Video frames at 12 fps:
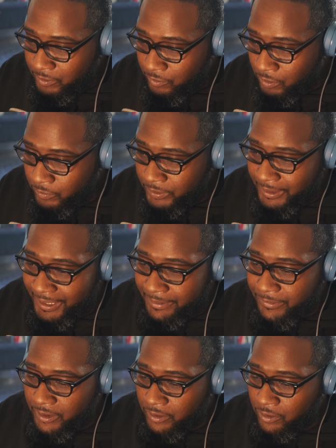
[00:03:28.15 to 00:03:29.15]
what we
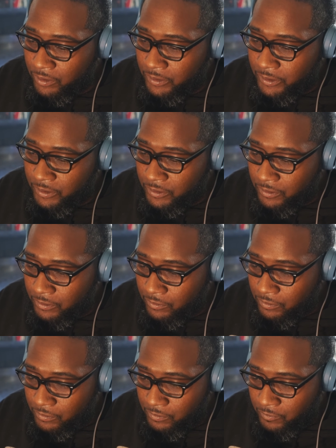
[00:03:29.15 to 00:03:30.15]
named it earlier,
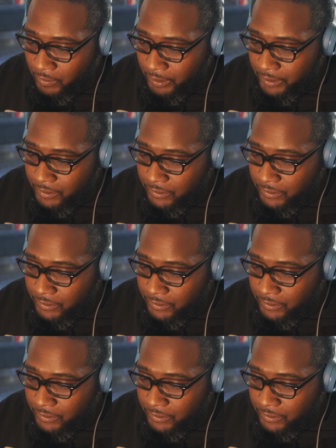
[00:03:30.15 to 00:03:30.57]
right?